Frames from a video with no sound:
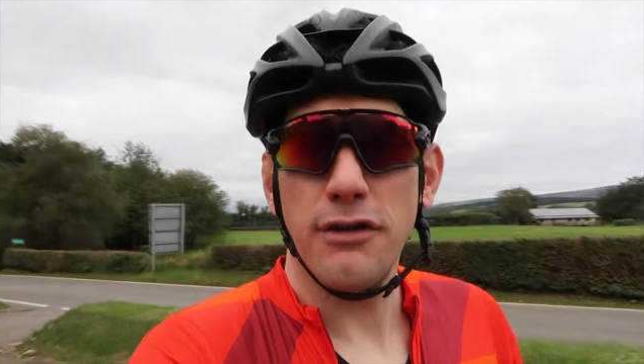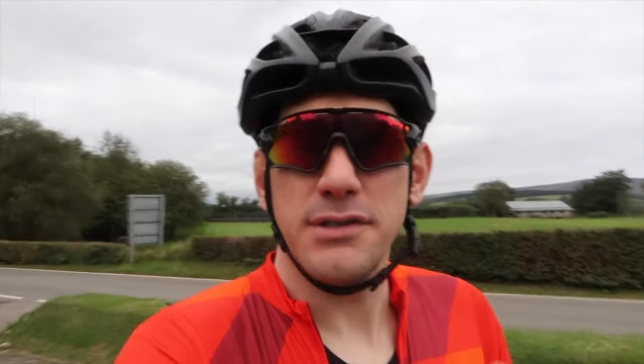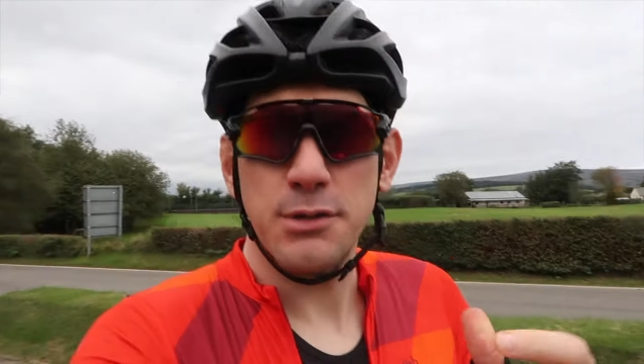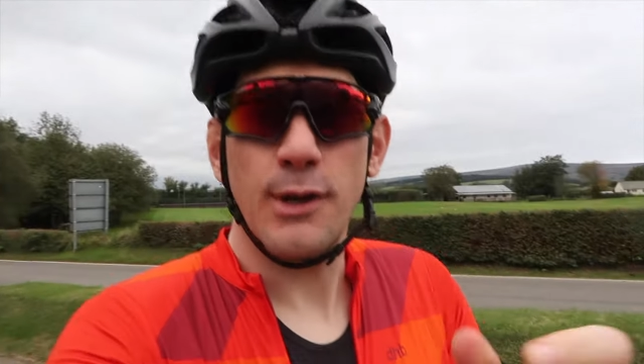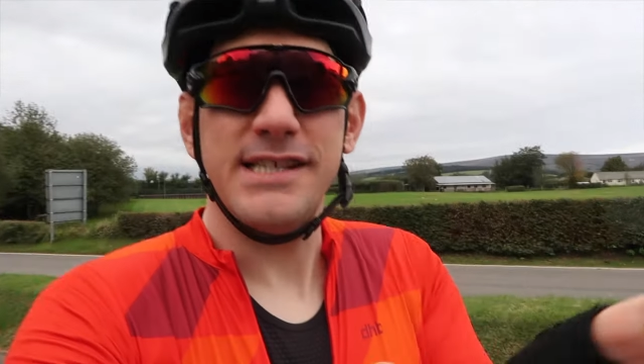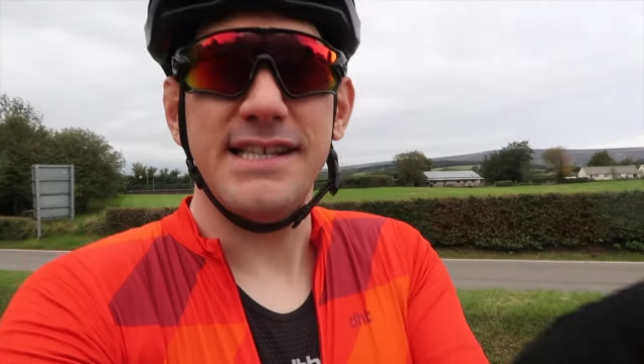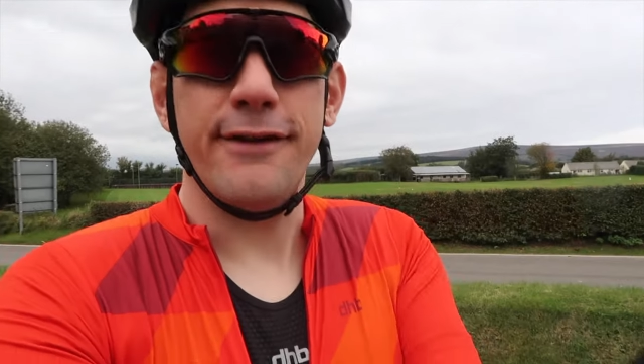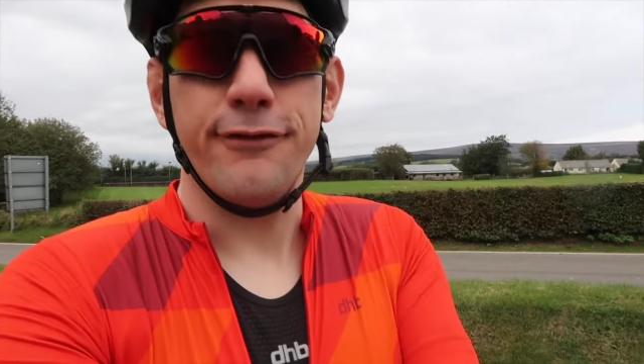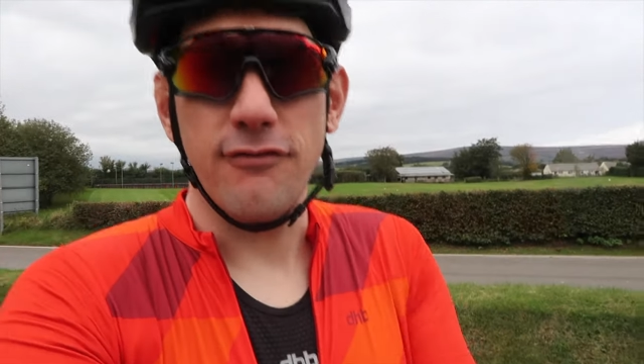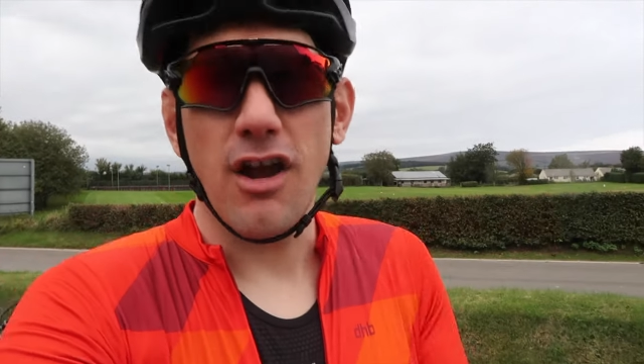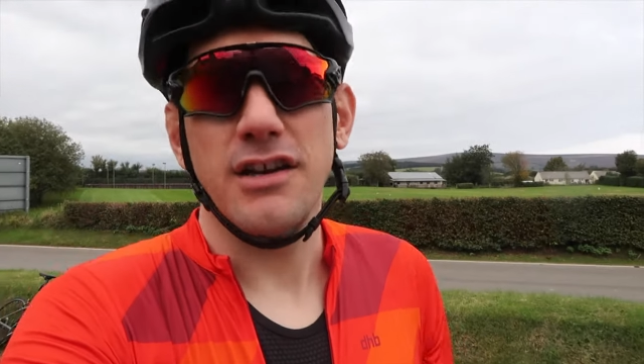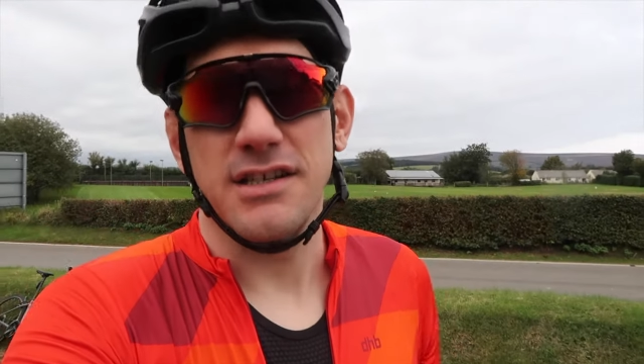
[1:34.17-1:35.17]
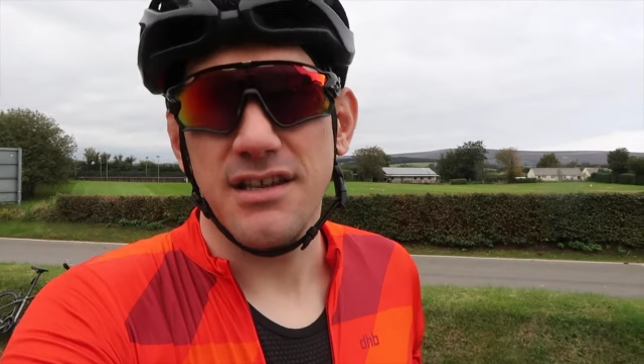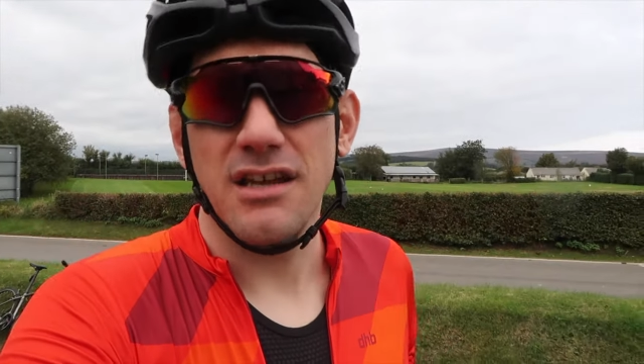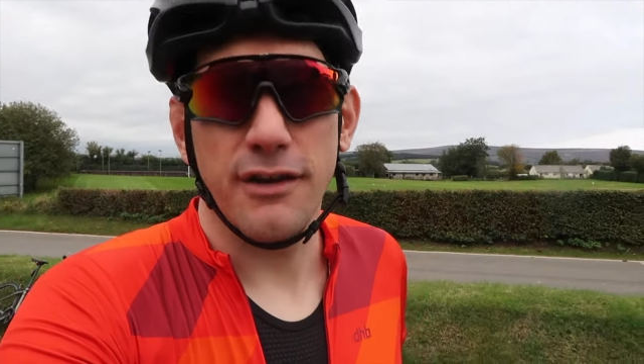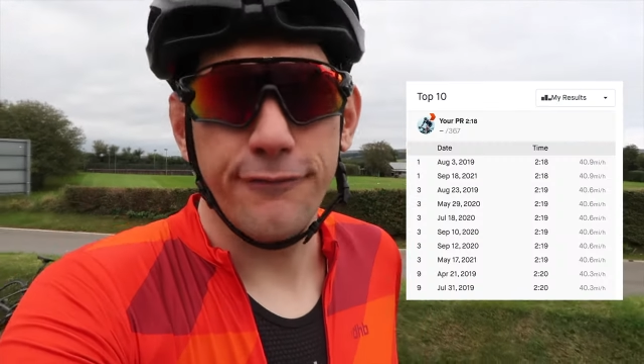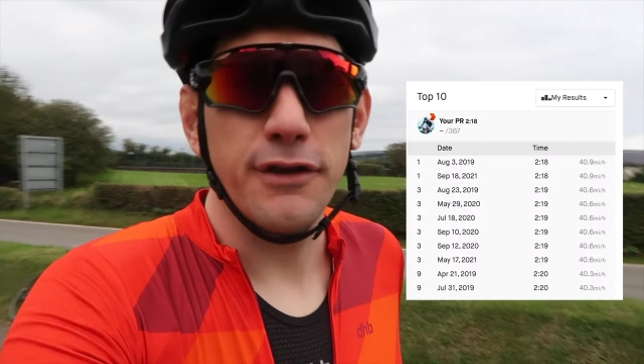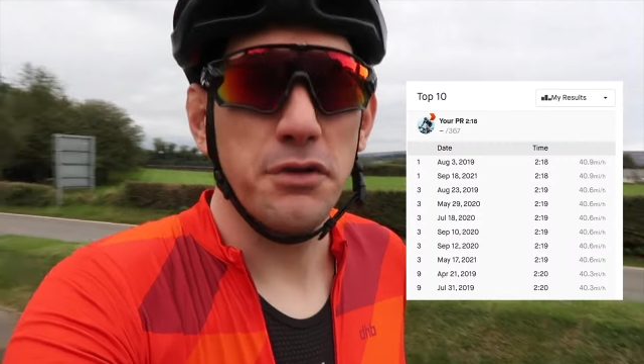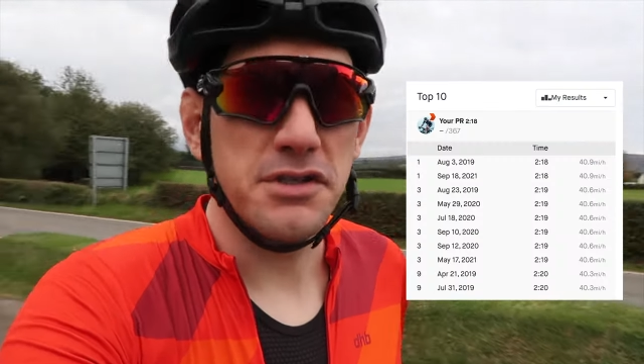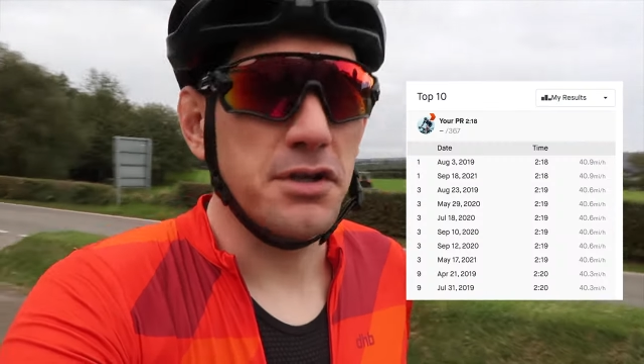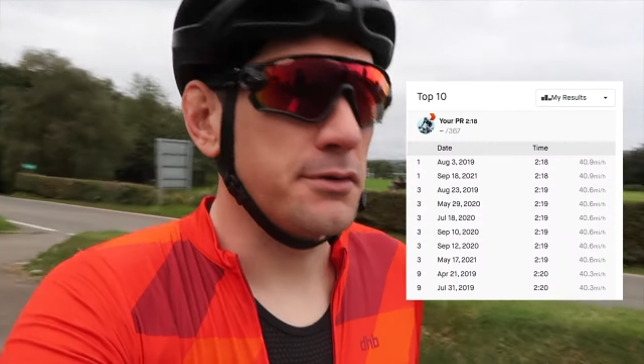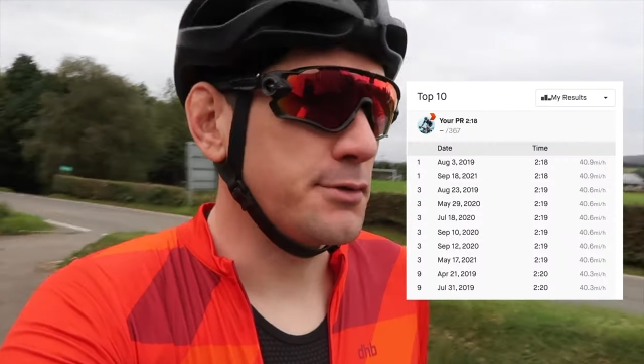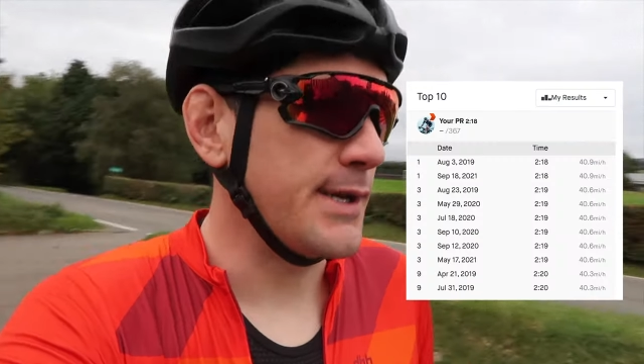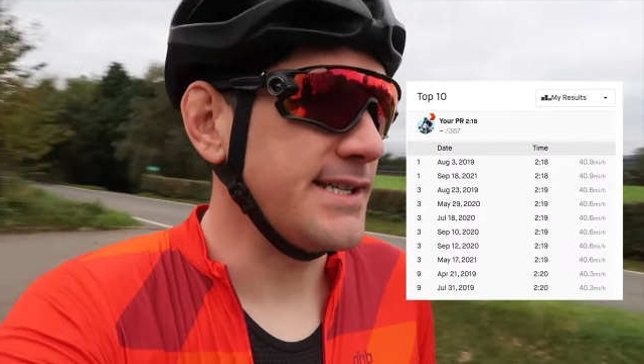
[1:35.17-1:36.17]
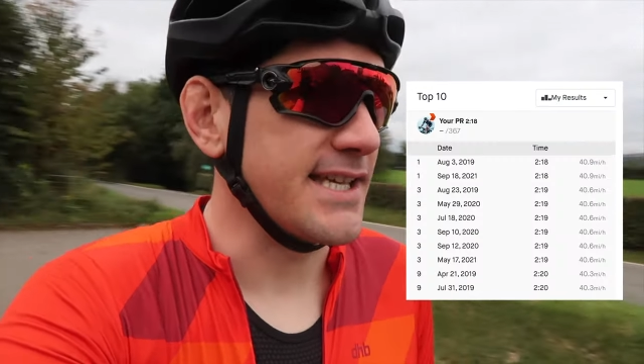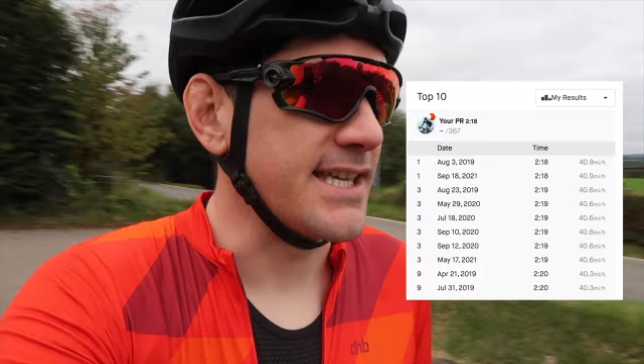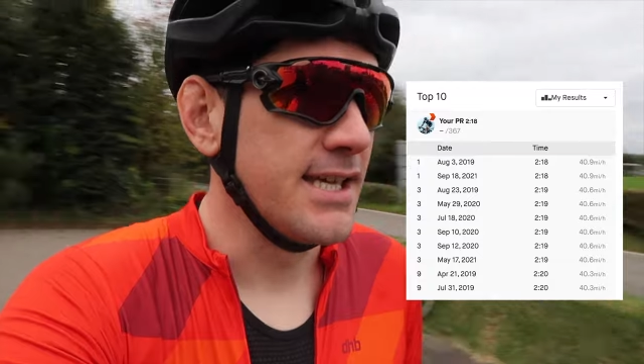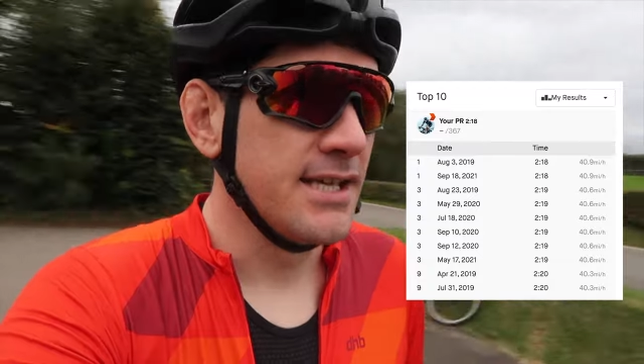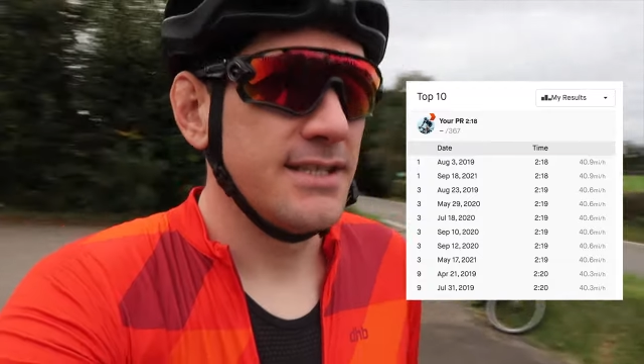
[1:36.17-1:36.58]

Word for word: I was 20 different riders, I could fill the top 20.